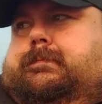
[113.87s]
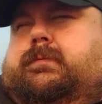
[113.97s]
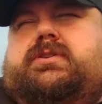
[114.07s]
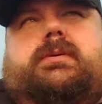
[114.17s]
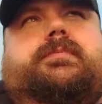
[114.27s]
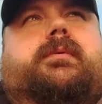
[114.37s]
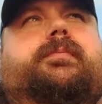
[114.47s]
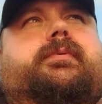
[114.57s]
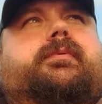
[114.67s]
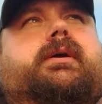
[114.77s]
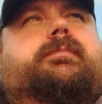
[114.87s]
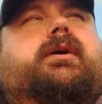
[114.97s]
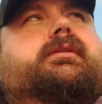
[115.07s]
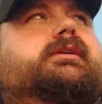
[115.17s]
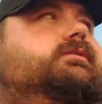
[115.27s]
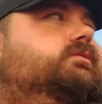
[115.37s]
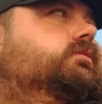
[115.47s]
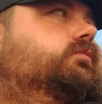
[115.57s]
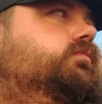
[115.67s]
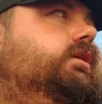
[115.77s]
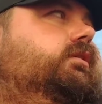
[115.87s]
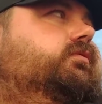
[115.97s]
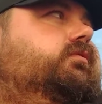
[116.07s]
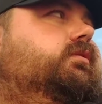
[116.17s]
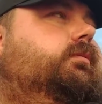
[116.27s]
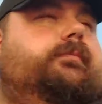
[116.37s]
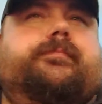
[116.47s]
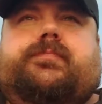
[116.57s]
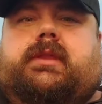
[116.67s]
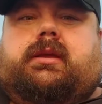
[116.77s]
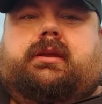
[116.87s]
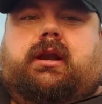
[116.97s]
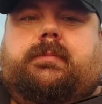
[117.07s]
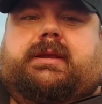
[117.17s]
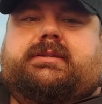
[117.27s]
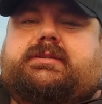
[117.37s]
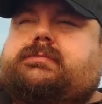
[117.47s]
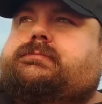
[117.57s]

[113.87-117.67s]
We bought these rigs from Narby's,